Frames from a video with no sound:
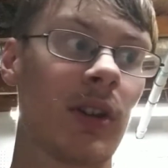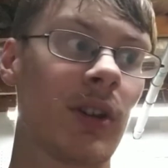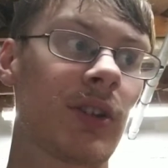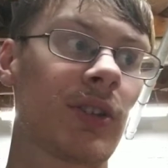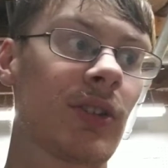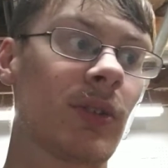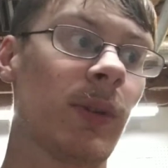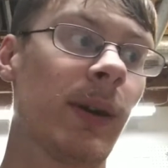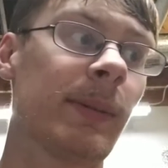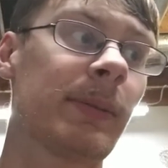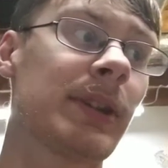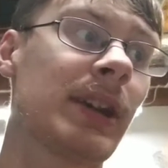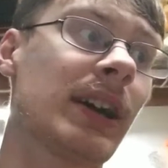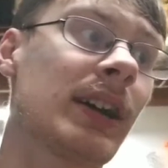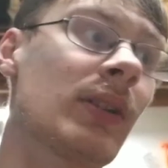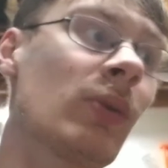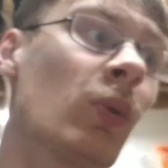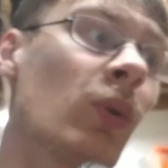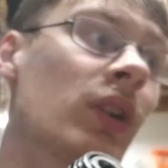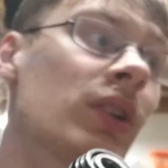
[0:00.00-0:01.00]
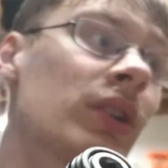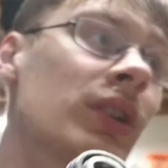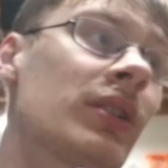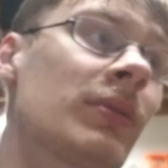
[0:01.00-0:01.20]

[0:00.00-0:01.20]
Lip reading: So I'm kind of wondering to